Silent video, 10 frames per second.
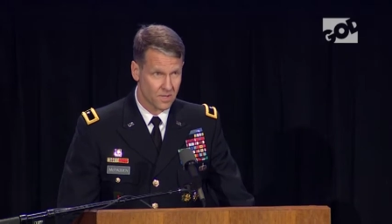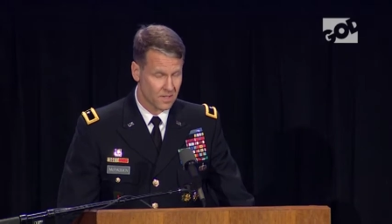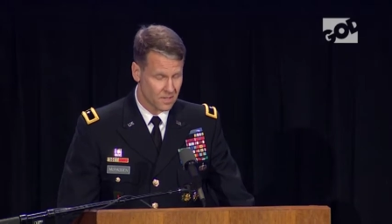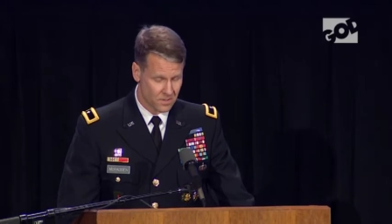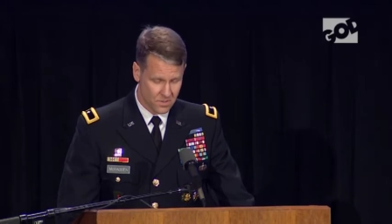and
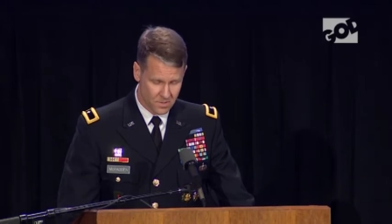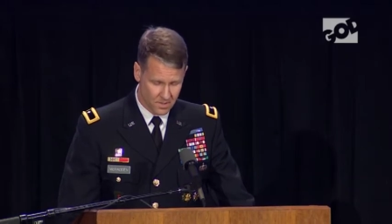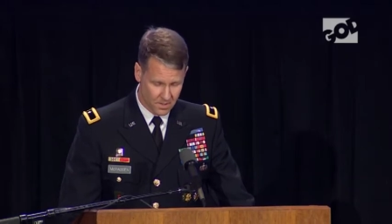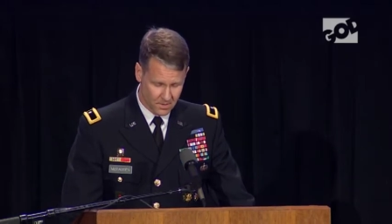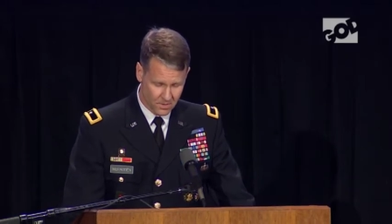it's
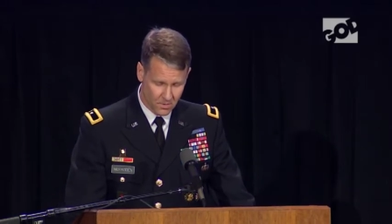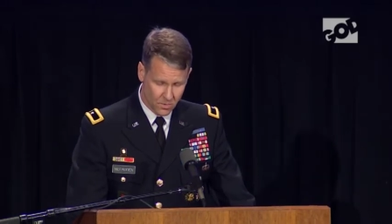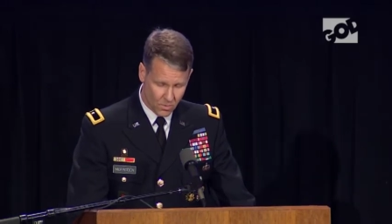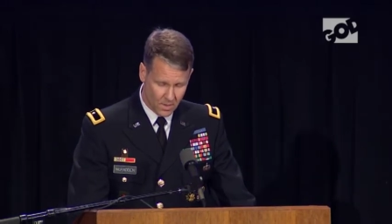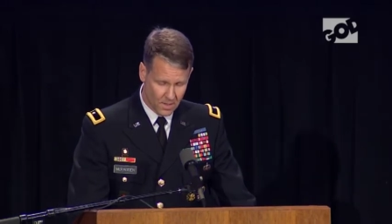
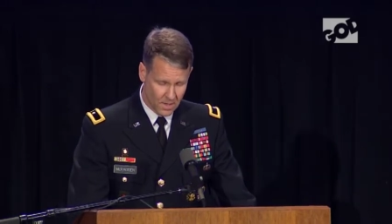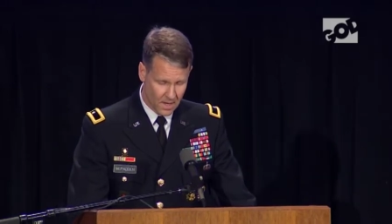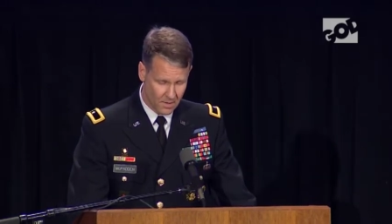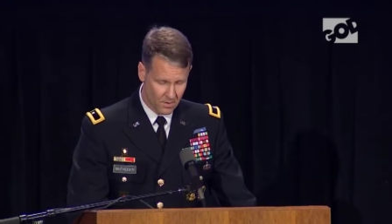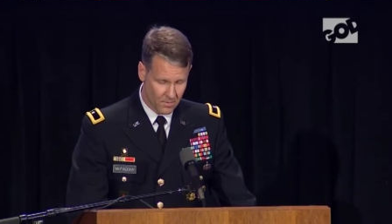quite an
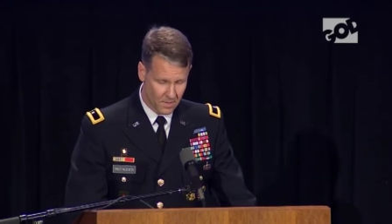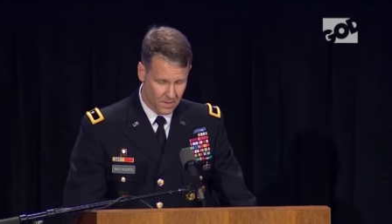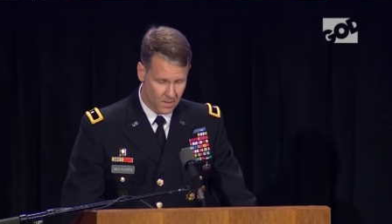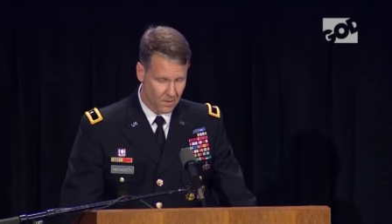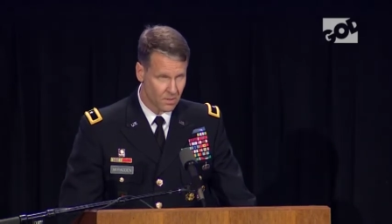honor to be
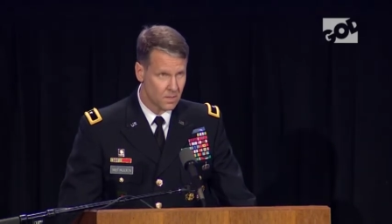here.